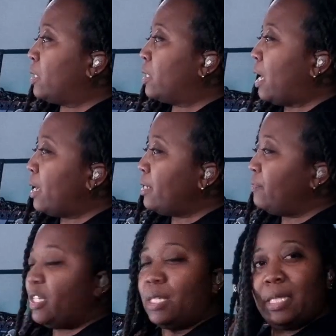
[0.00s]
kind of
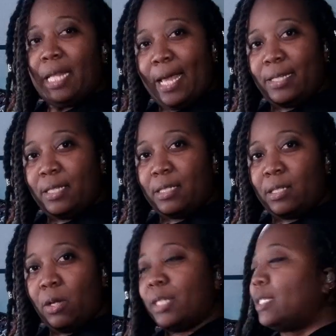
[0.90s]
didn't last as
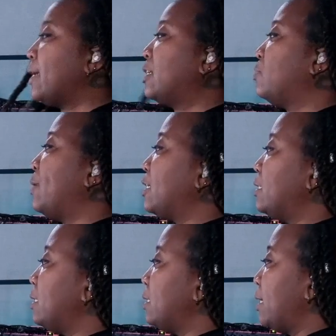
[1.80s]
long as I
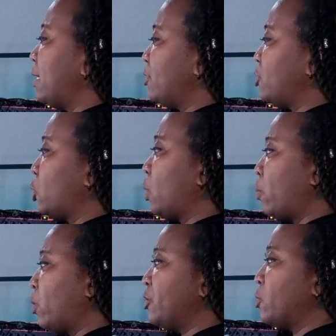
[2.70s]
expected, and so I
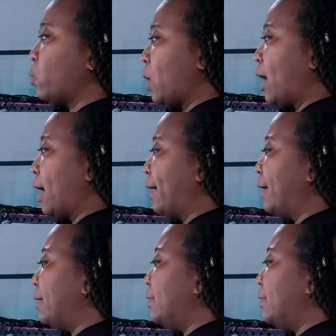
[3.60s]
wonder why.